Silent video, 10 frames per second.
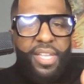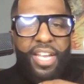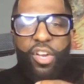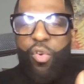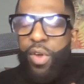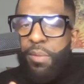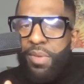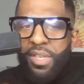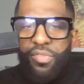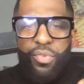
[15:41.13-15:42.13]
that
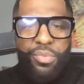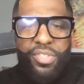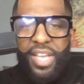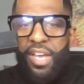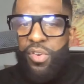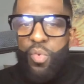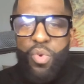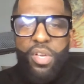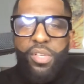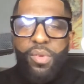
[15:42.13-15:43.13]
creaminess from sandalwood,